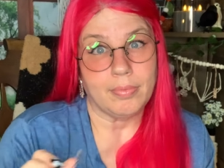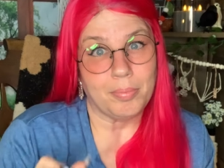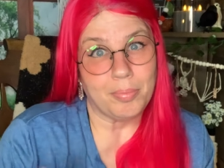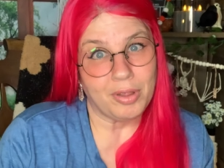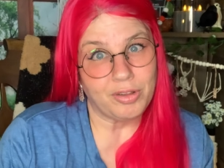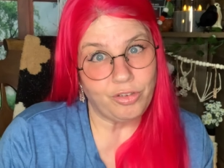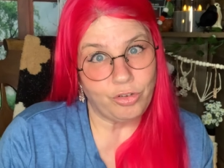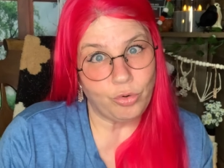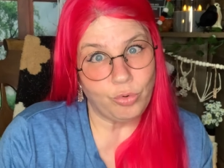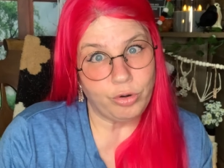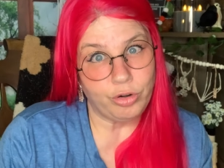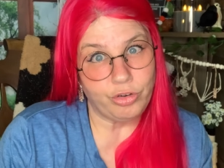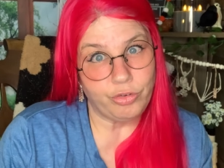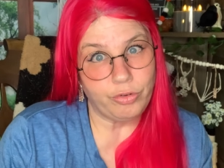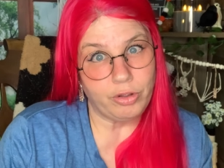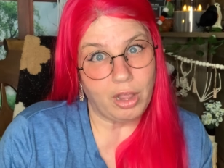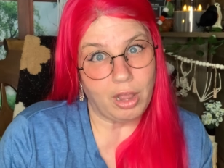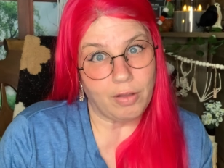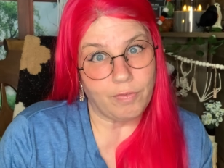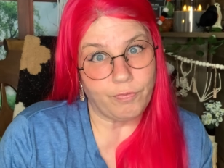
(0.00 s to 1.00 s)
My storage
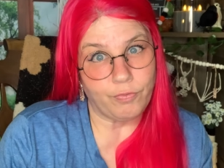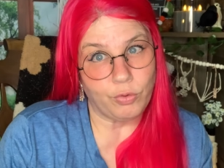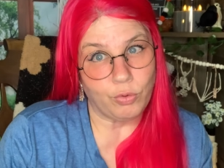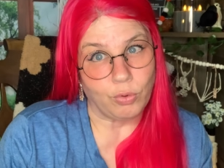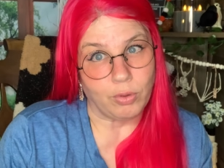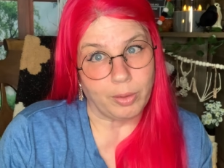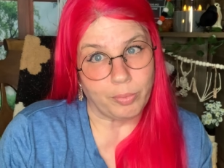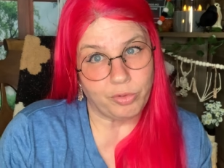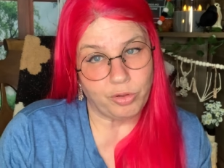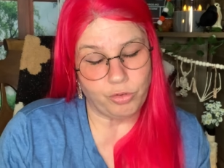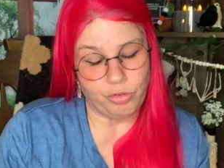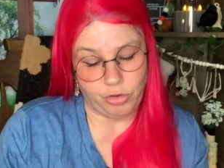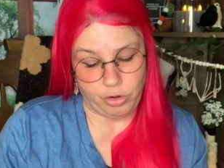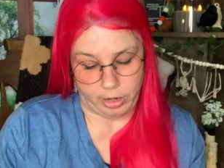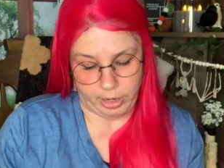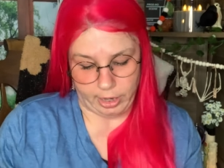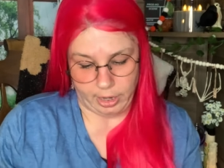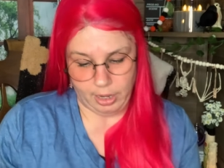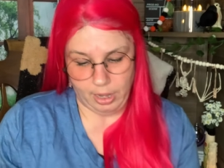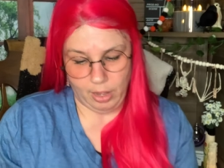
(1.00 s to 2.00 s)
got full. I'm so
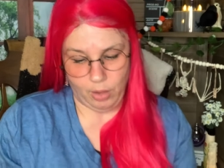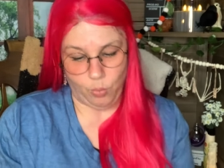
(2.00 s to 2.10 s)
sorry.